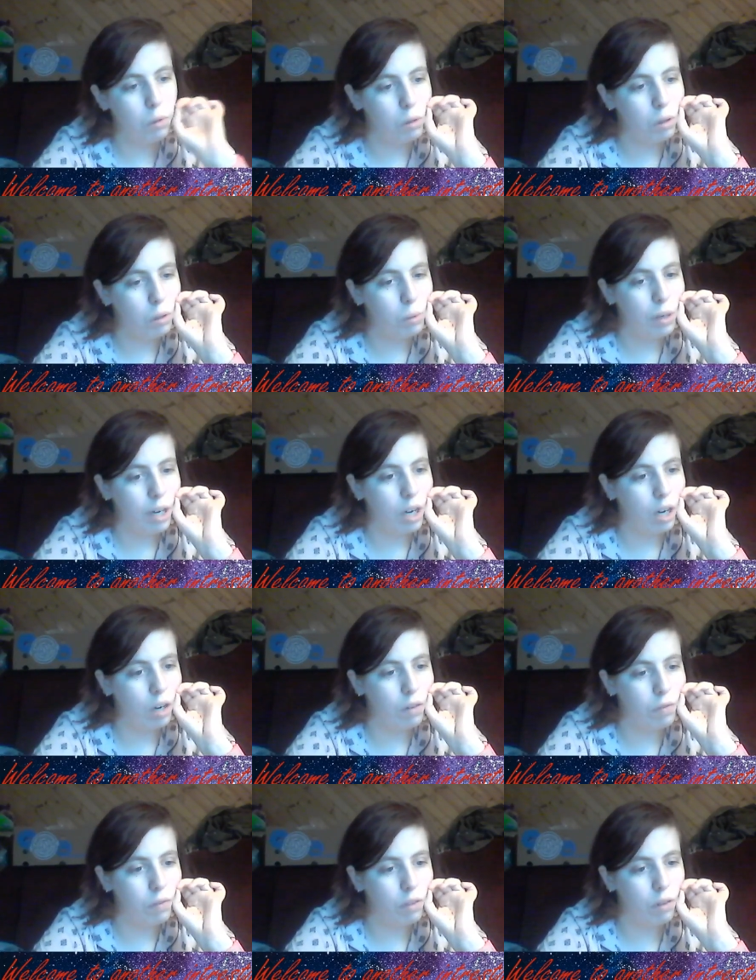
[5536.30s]
week,
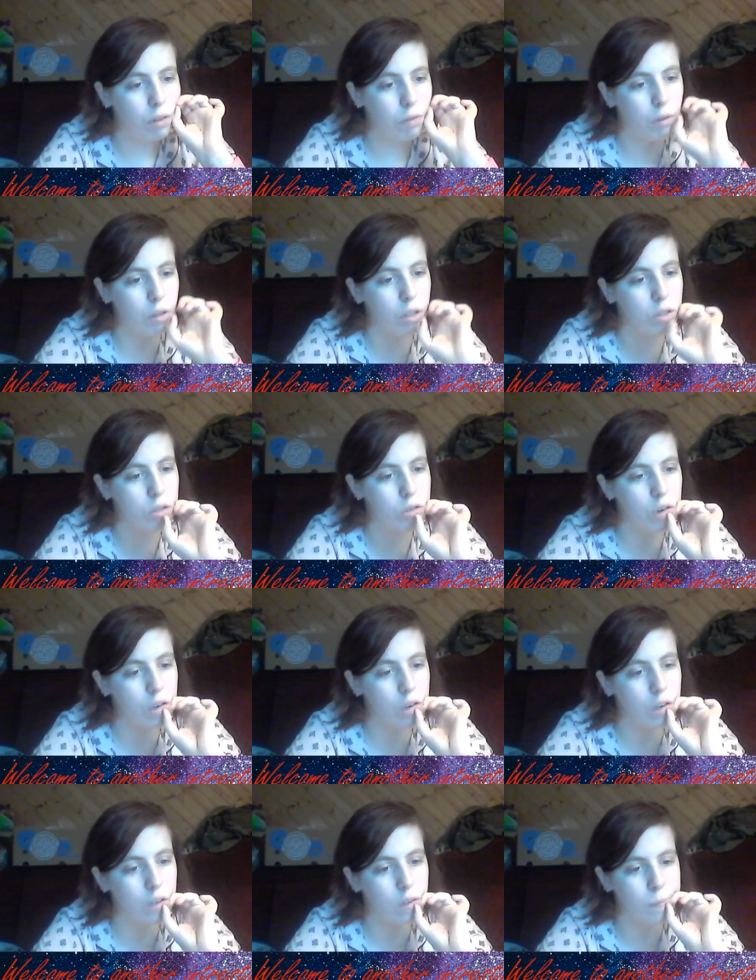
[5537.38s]
the Food and
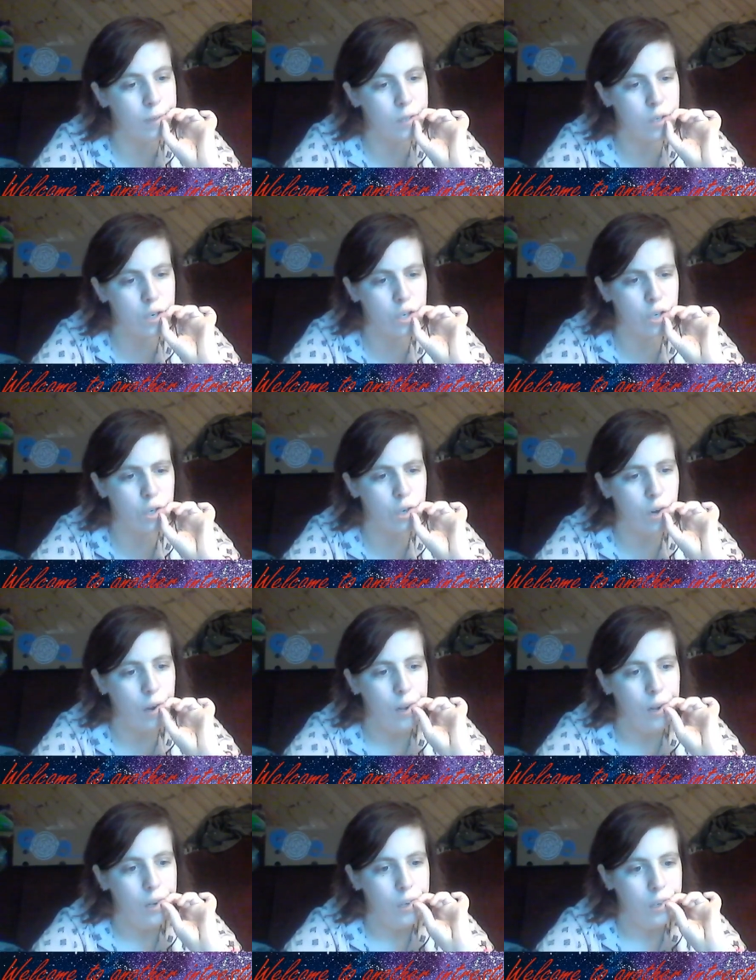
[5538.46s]
Drug Administration
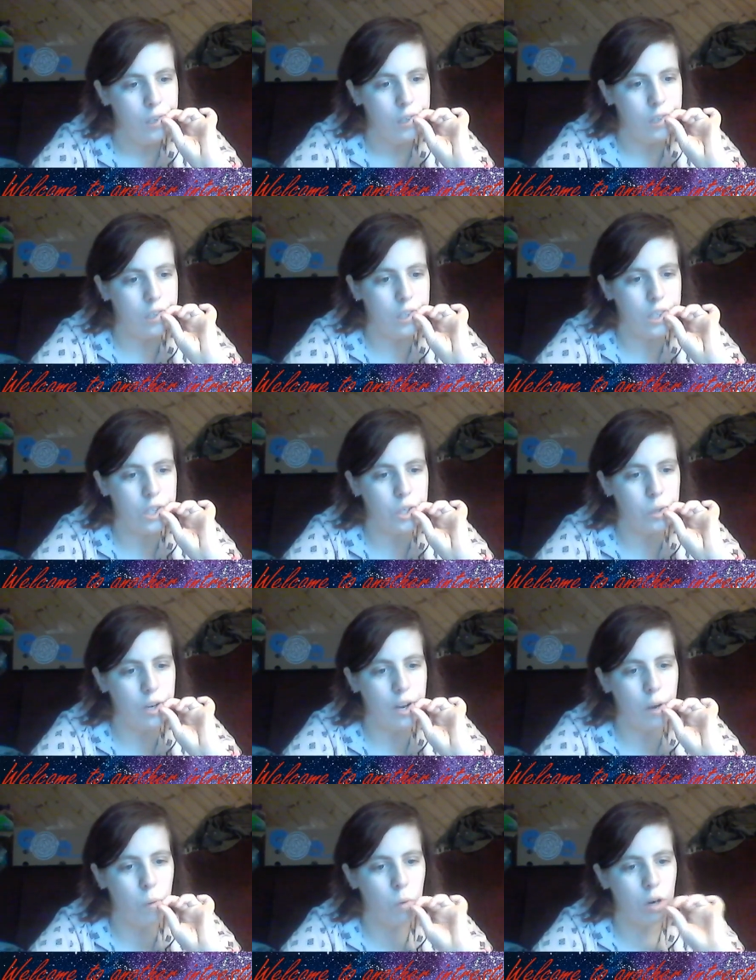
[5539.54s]
issued
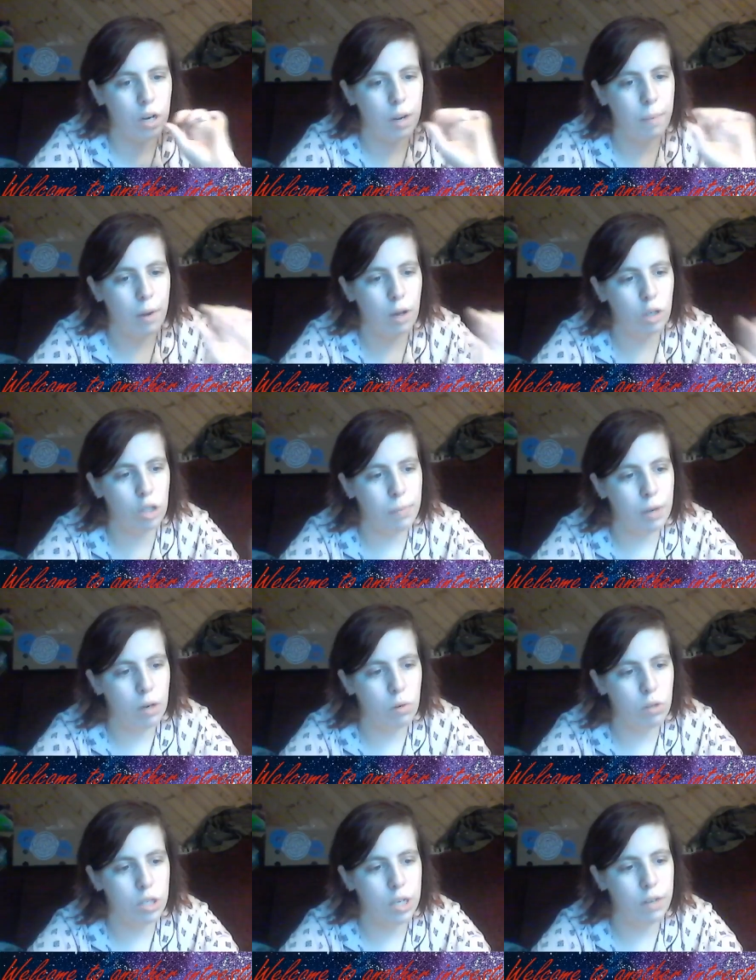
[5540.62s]
a warning about treatment
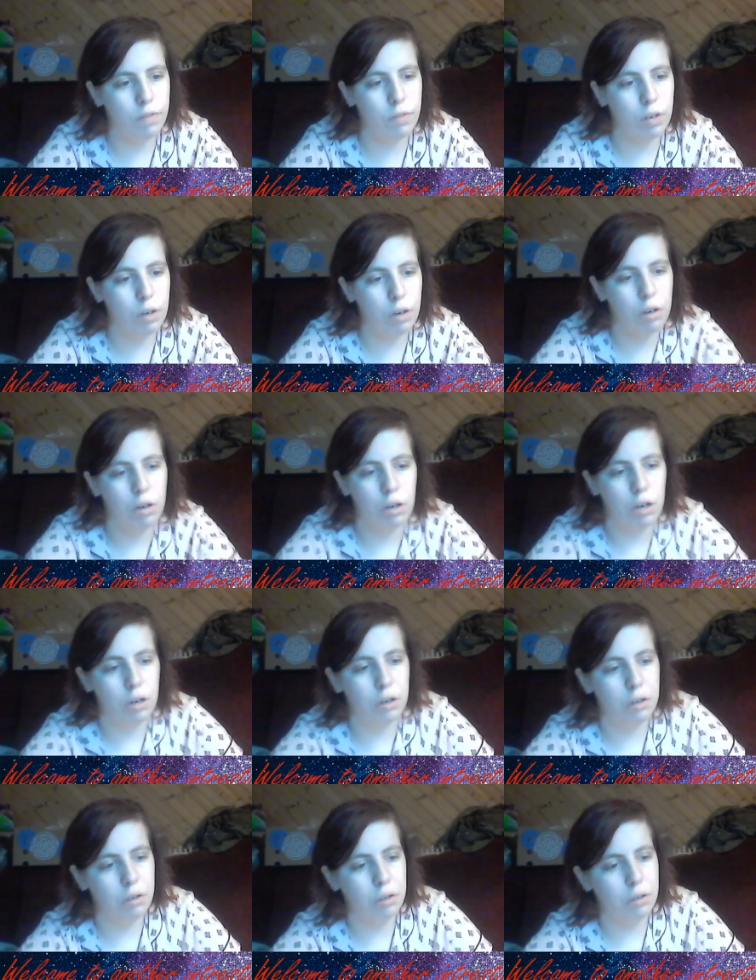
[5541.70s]
received,
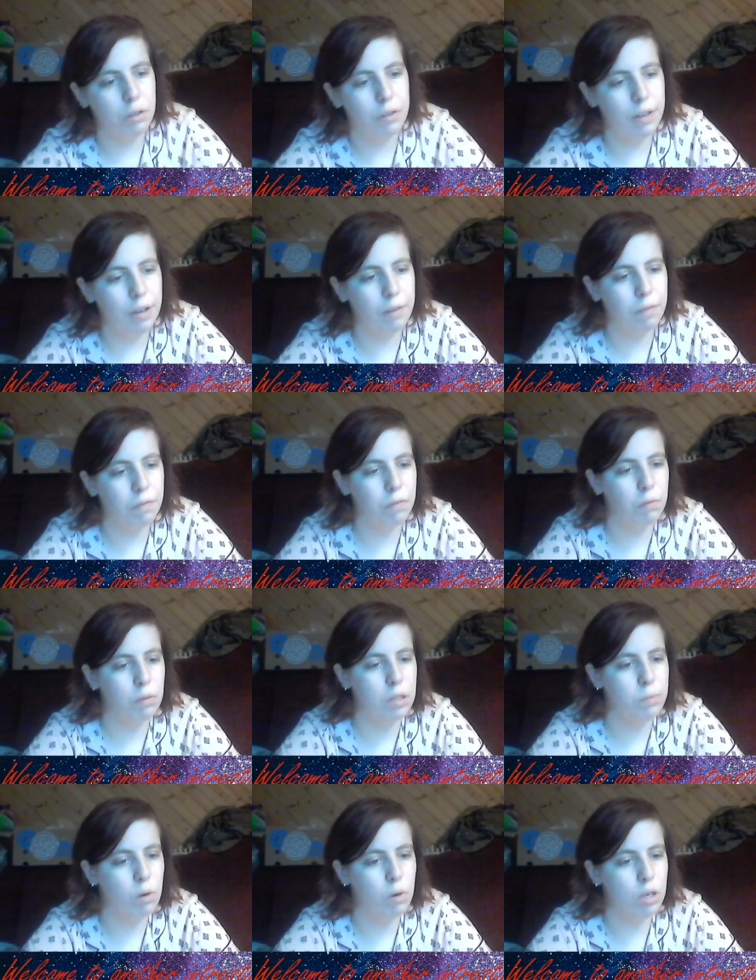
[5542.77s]
reviewing
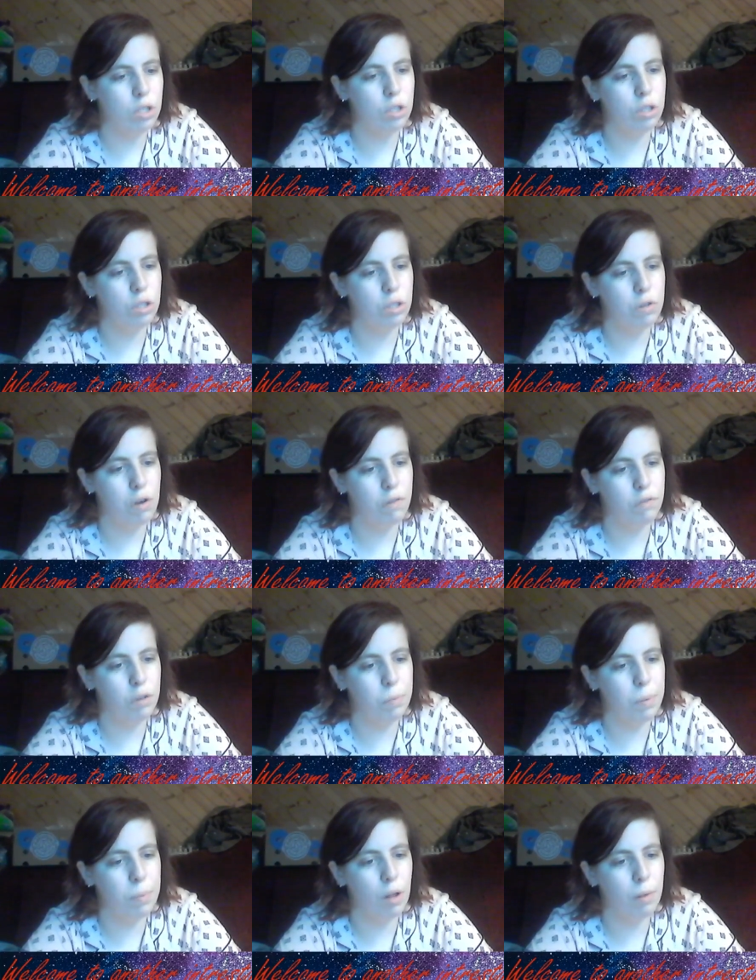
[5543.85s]
reports of 2
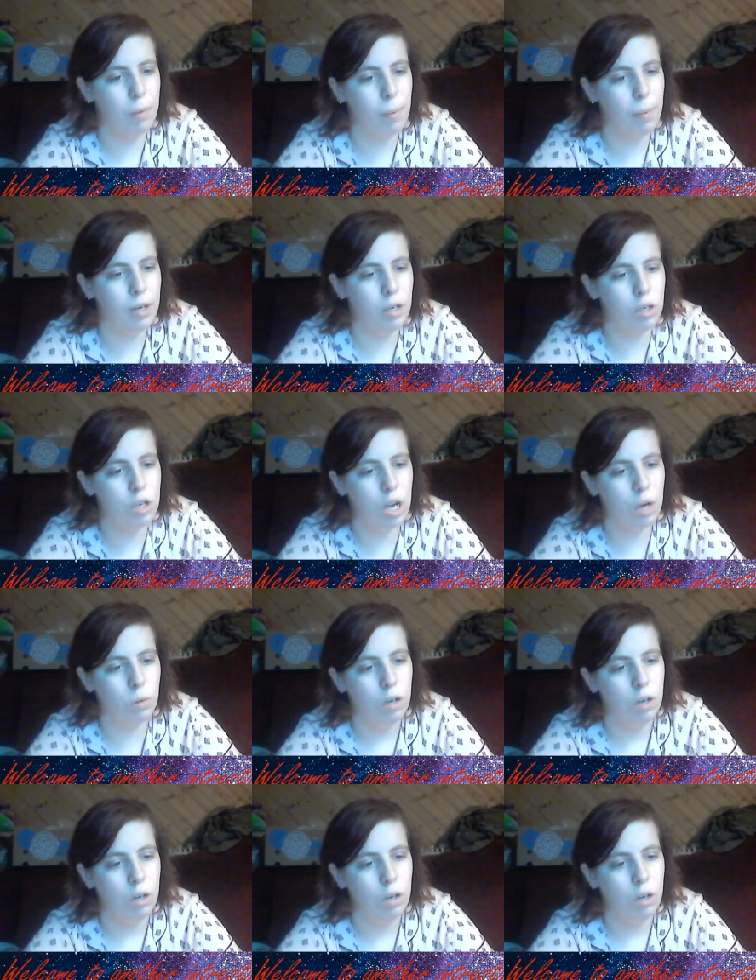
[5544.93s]
people coming down